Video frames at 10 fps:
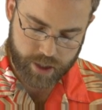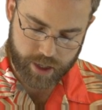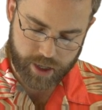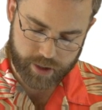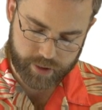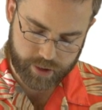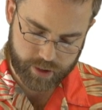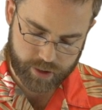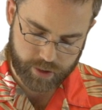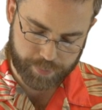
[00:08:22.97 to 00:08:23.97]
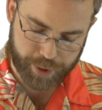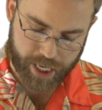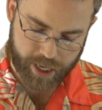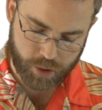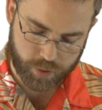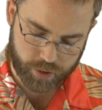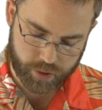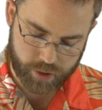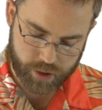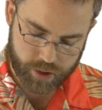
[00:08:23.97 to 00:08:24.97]
and then the
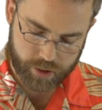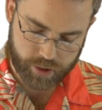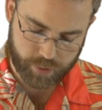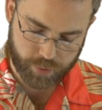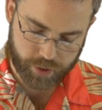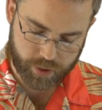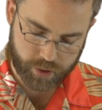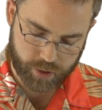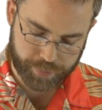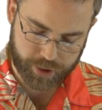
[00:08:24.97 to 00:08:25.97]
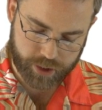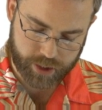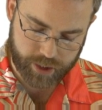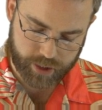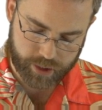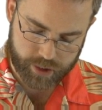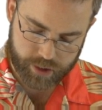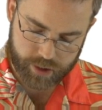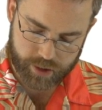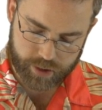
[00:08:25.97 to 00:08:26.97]
power that we're applying
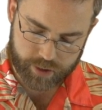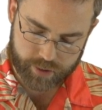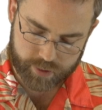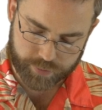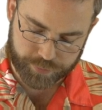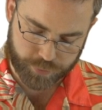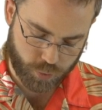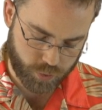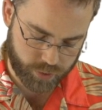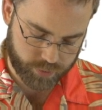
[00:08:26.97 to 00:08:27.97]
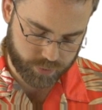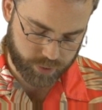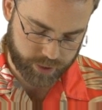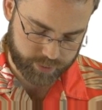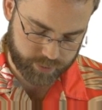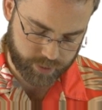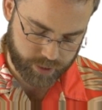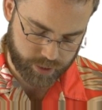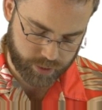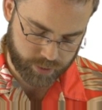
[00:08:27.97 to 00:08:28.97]
is 4, so that's
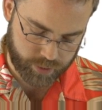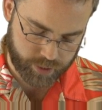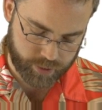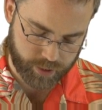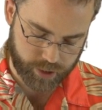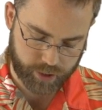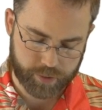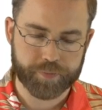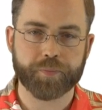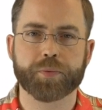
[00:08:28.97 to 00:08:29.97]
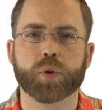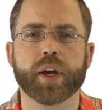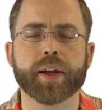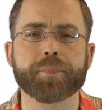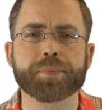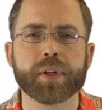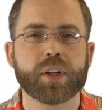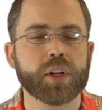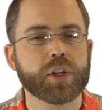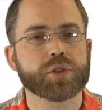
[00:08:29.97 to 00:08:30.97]
there and there. Okay,
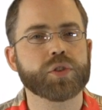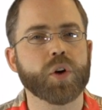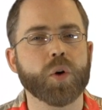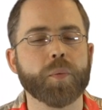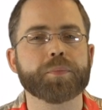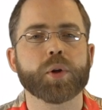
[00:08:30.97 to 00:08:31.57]
so